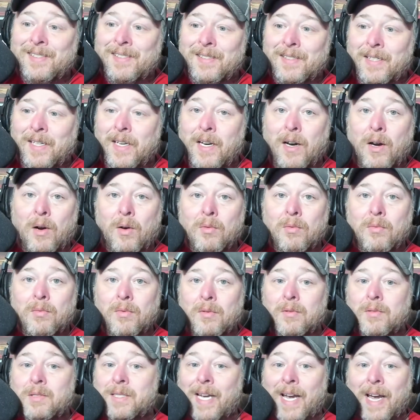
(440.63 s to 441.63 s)
you know,
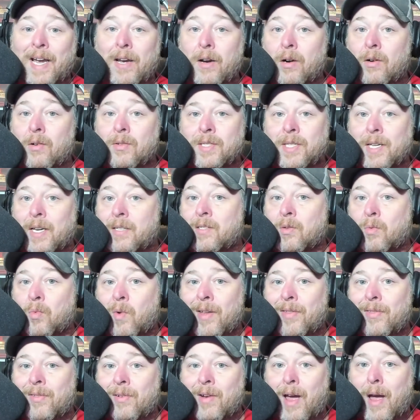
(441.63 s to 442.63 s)
tells as to
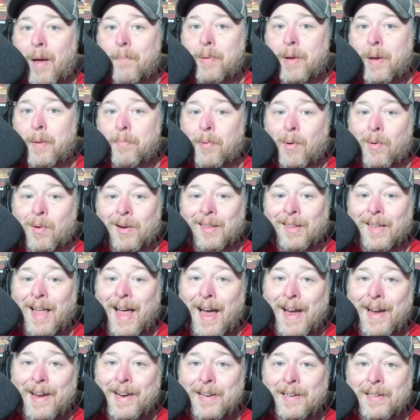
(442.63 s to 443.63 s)
whether or not people are
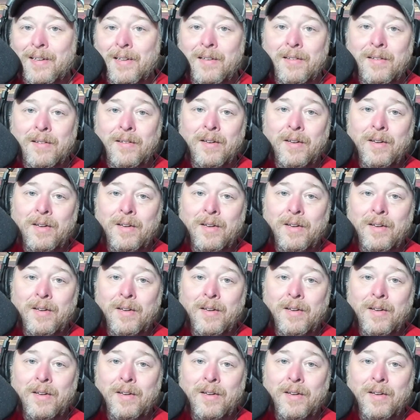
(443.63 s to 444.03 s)
lying,